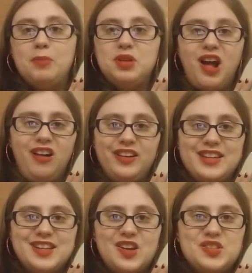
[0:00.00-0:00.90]
happy
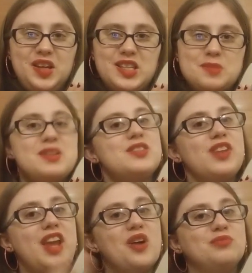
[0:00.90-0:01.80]
holidays, and I'll see you guys in the next
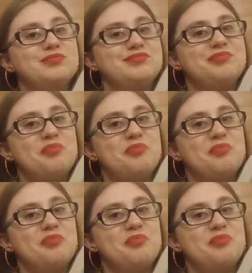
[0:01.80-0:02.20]
video.